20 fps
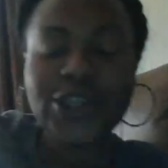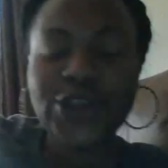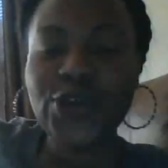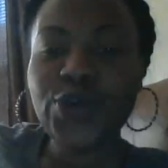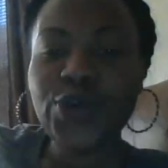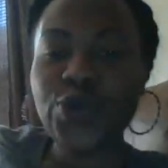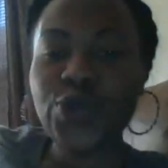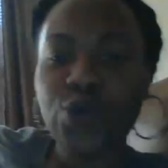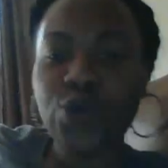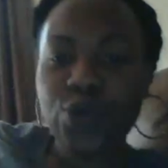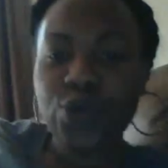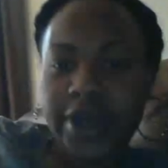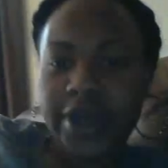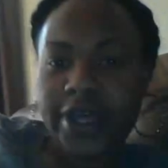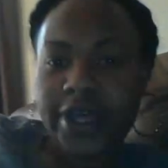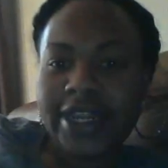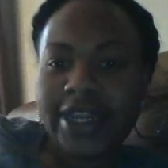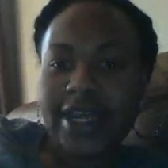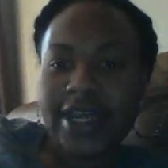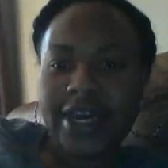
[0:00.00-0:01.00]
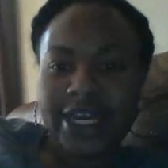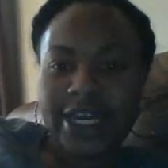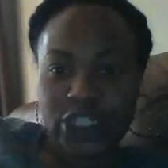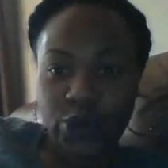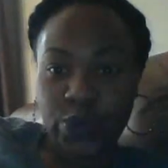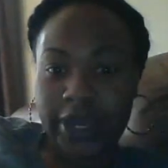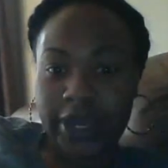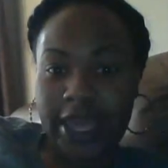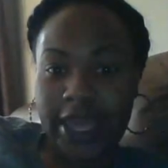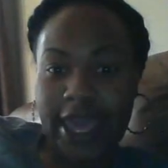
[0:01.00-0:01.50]
to you on a
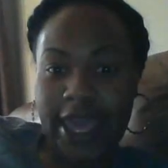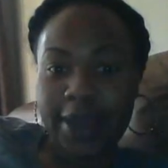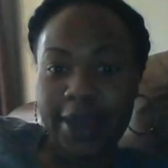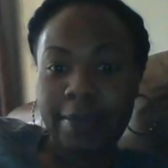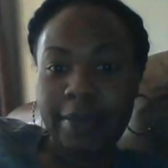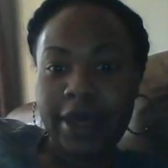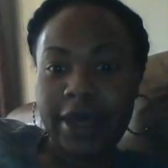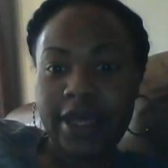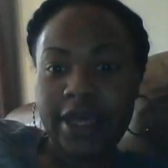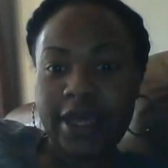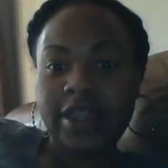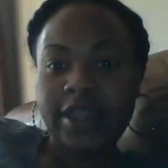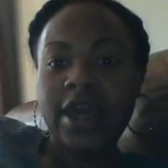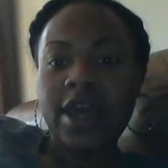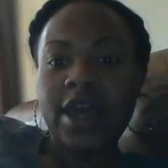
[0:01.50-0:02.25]
28-month